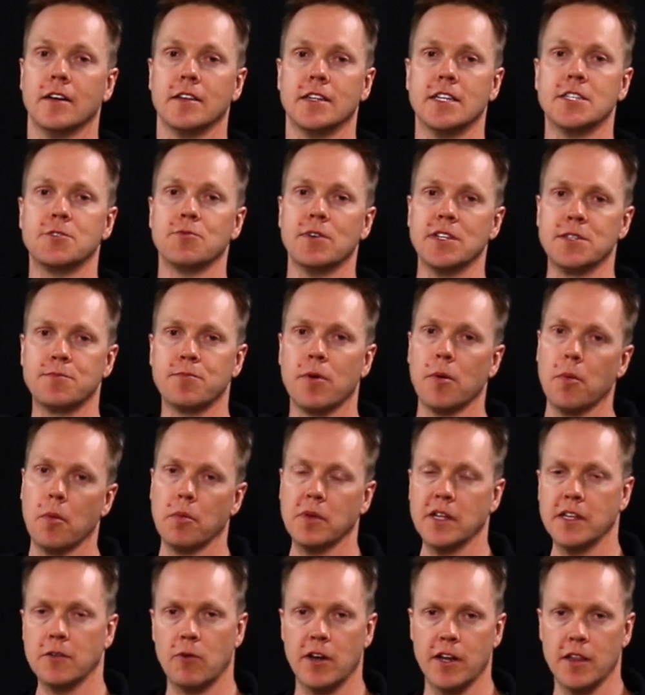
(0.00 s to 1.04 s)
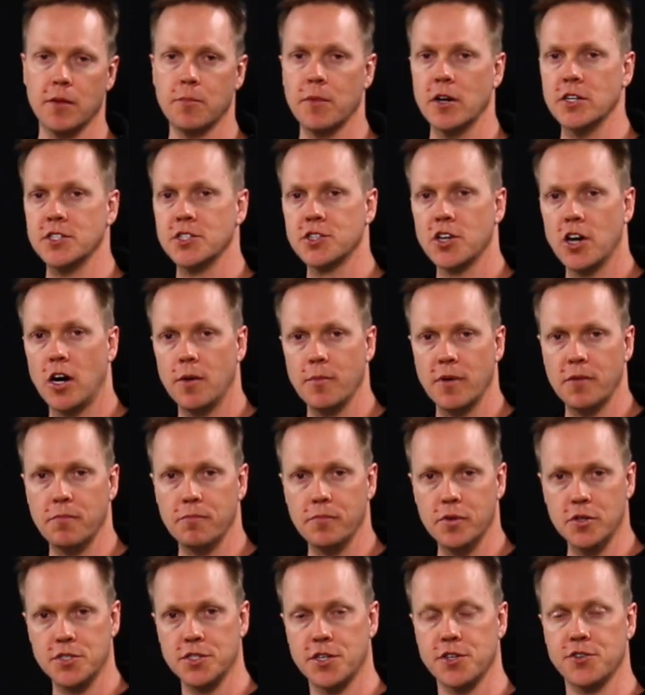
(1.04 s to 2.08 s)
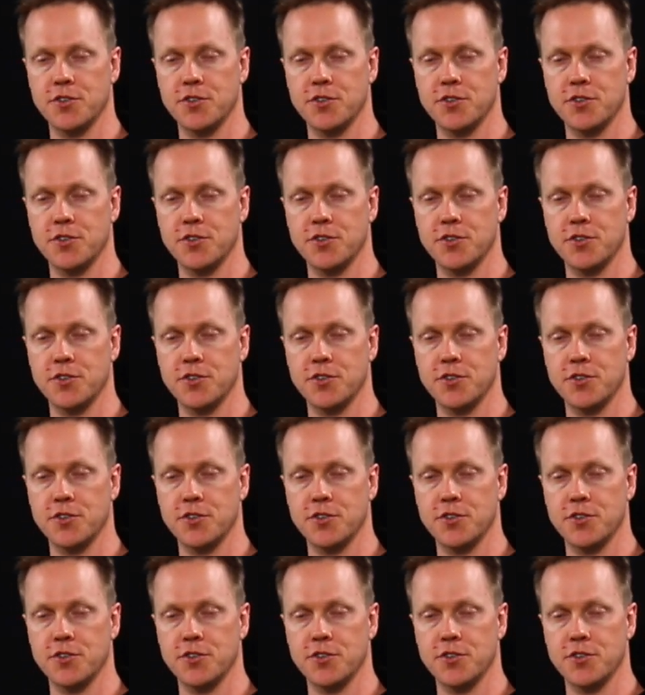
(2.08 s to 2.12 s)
This one's probably one of the most common boost